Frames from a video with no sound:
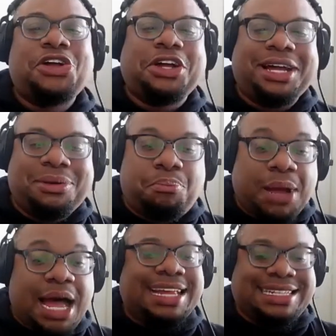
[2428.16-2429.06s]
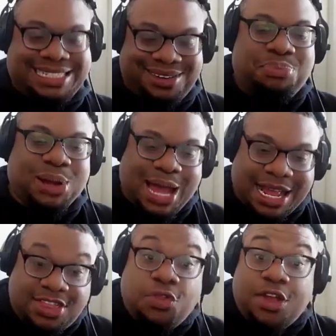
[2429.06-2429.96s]
but, but
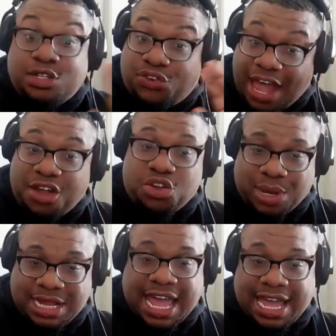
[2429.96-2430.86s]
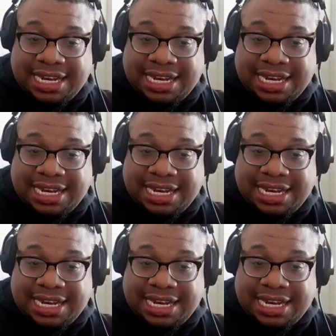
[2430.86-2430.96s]
no, there's value with, in that.